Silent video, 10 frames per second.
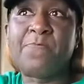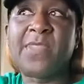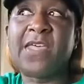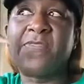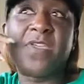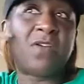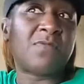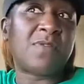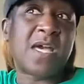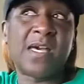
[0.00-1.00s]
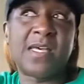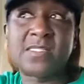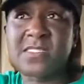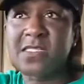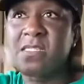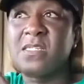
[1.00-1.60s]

that they're not